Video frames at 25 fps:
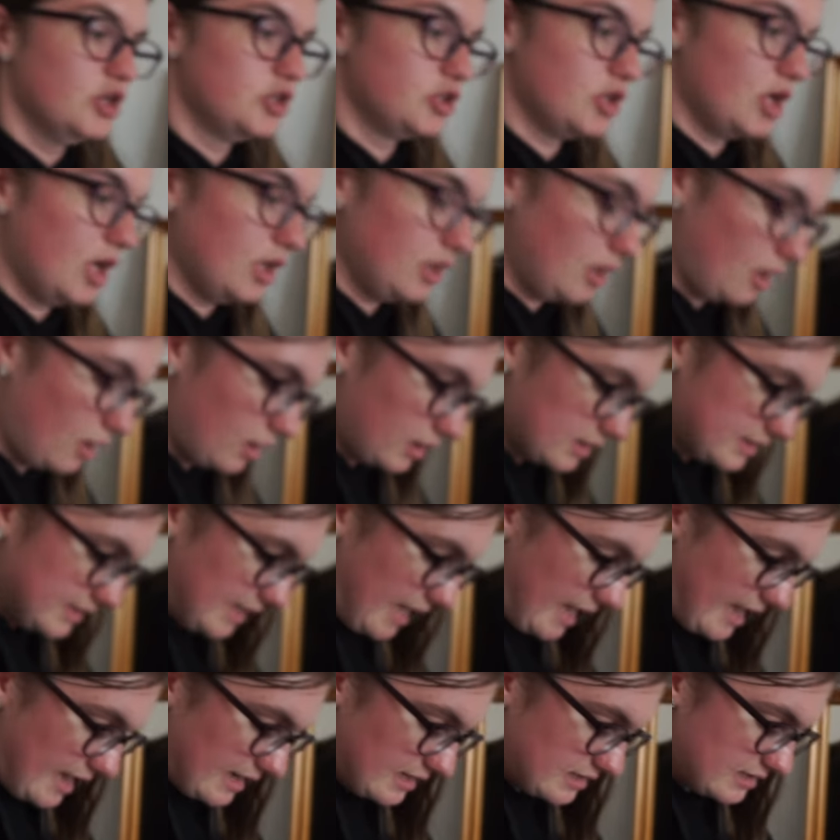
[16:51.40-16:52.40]

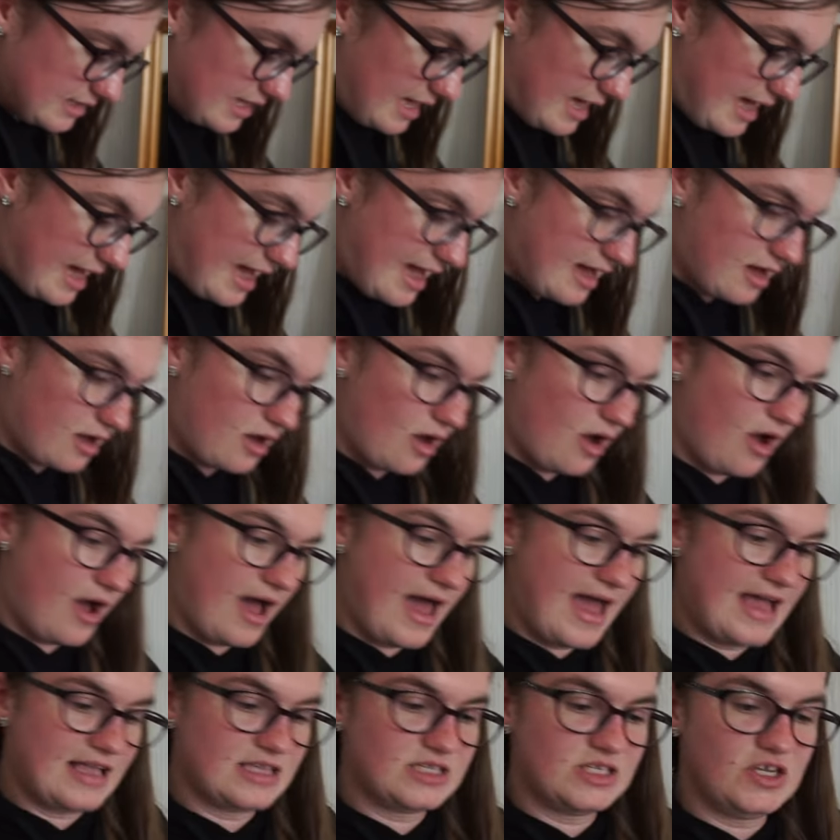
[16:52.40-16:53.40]
Alongside that, I got
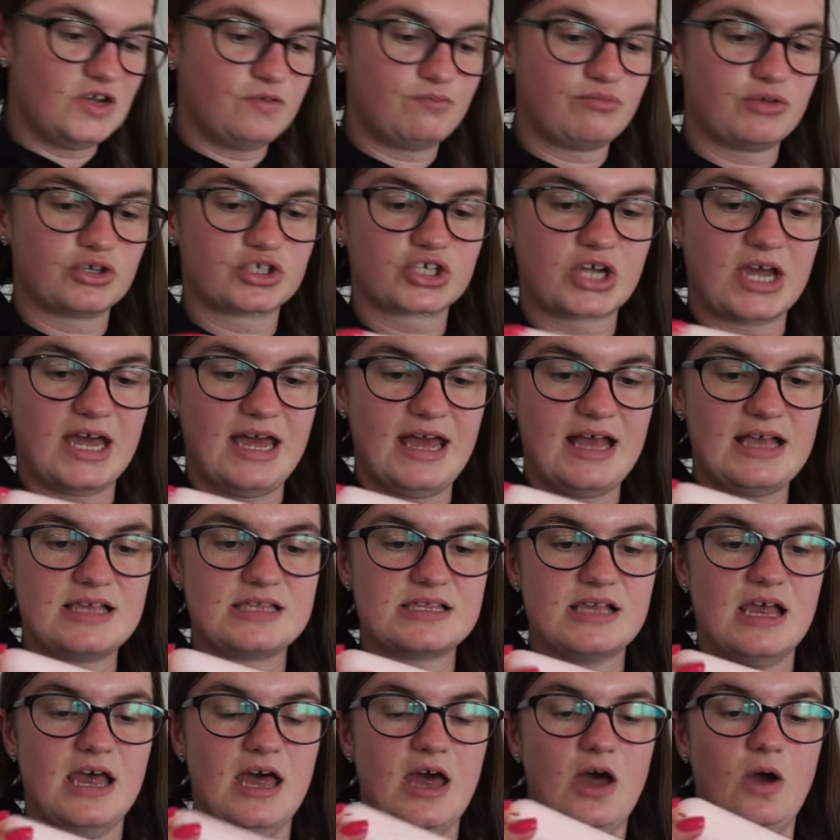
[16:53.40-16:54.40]
a toothbrush
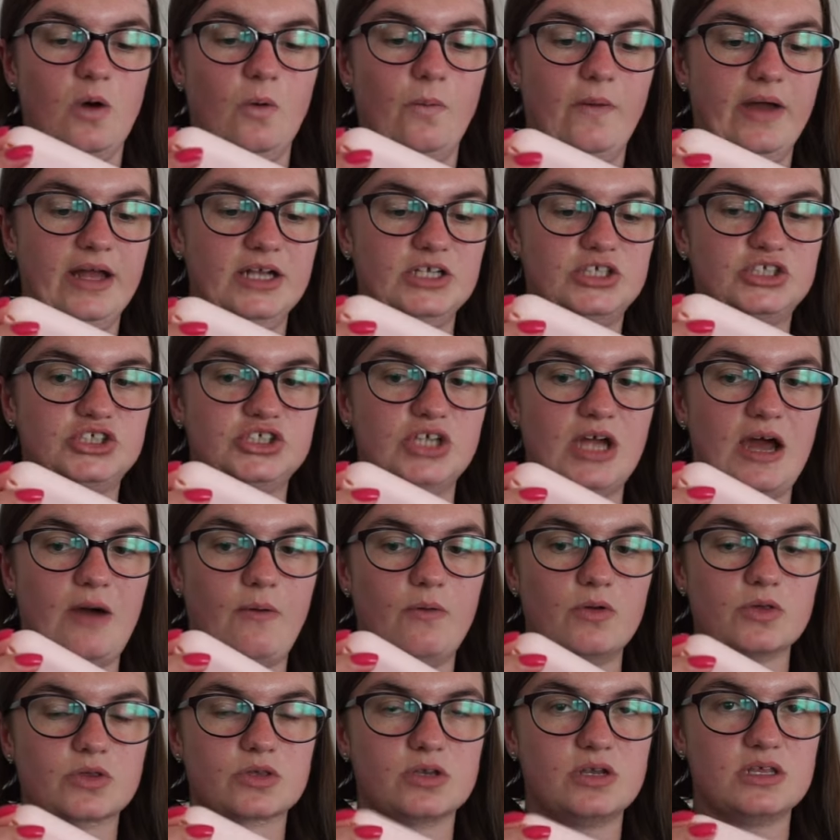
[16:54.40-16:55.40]
case, which I
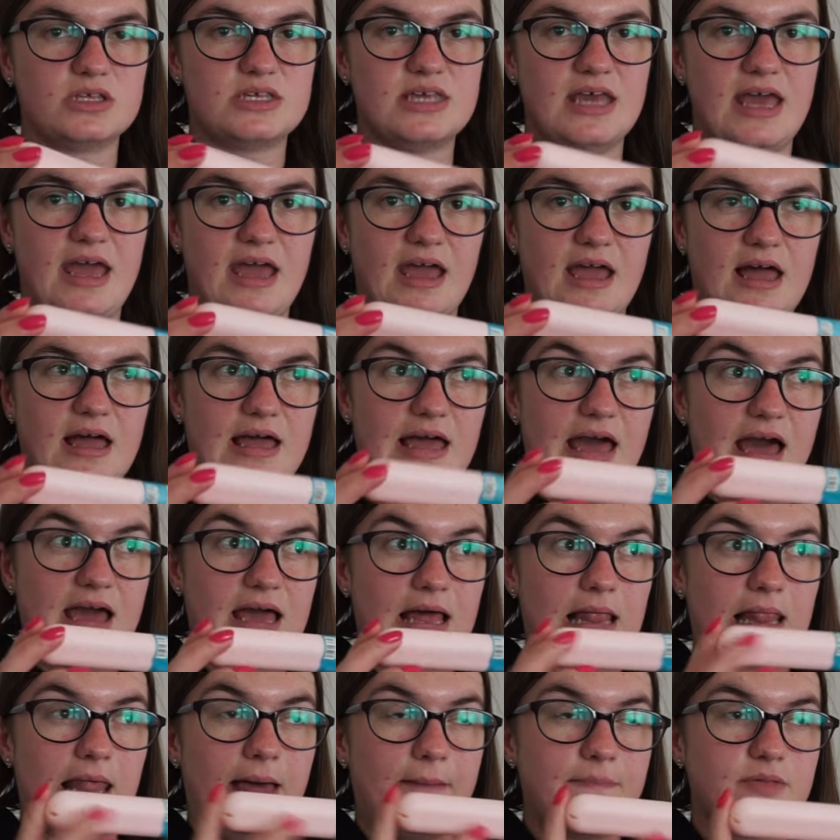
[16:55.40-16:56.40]
was going to take and get a
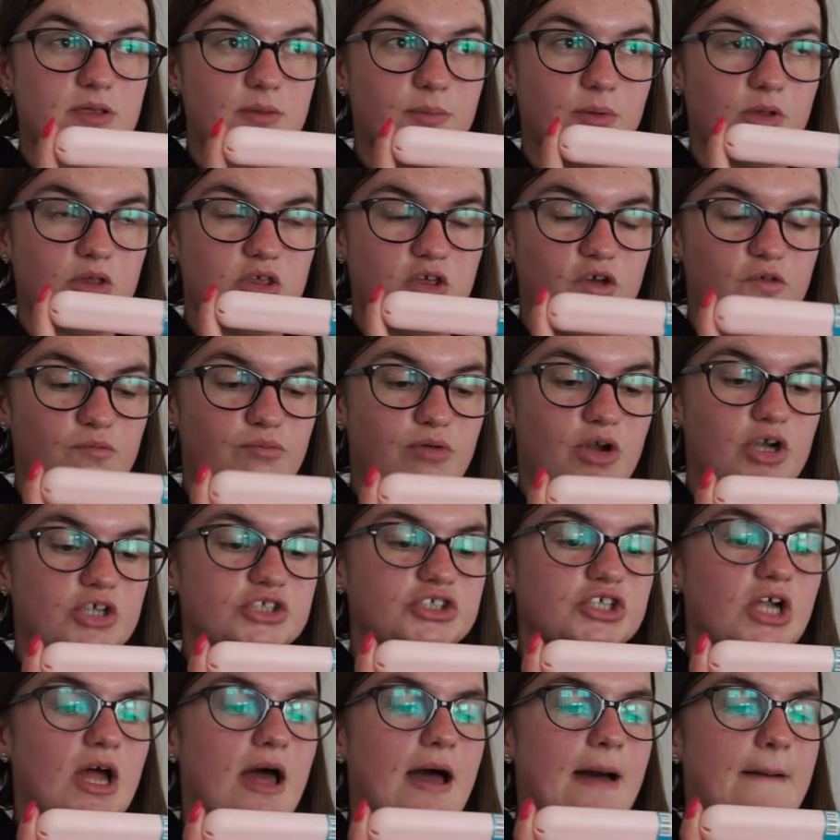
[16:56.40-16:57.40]
collapsible
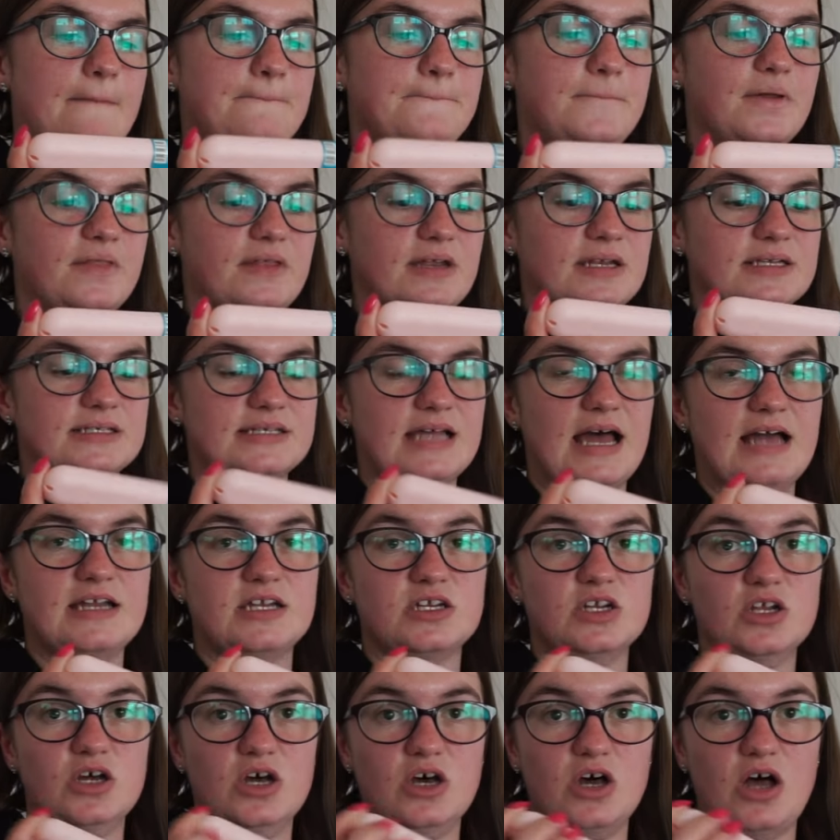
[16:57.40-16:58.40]
toothbrush, but then decided,
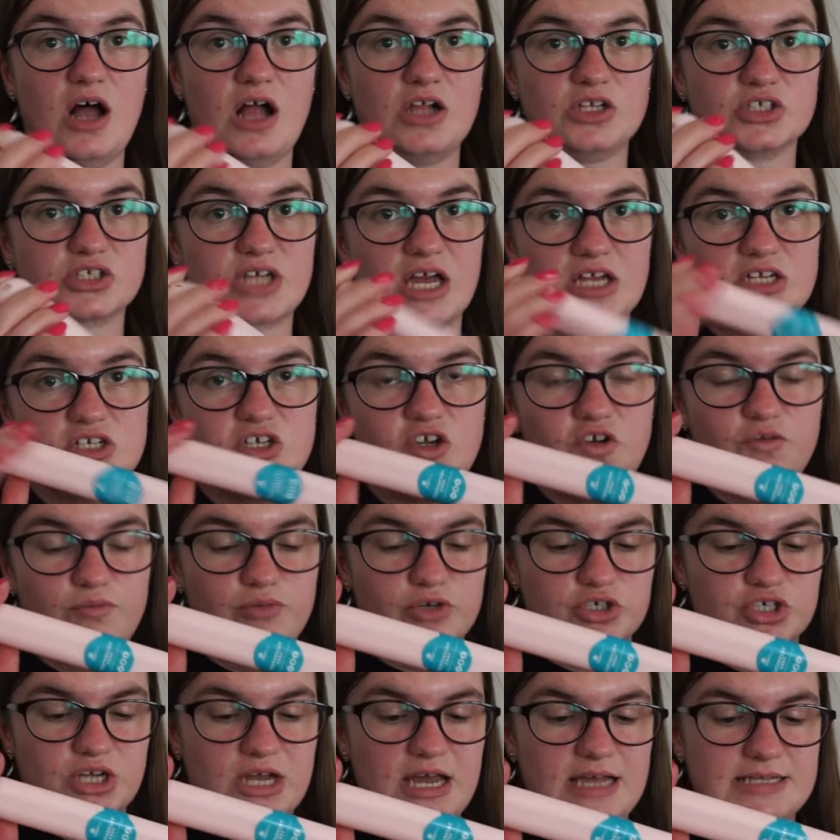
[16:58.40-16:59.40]
no, I'll just get a
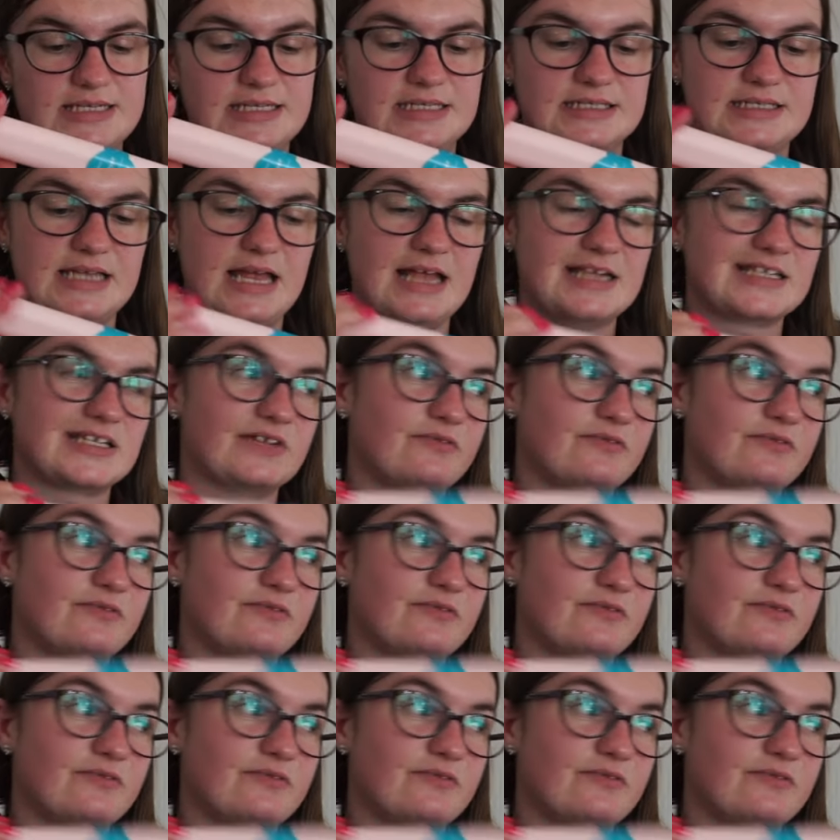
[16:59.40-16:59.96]
toothbrush case instead, so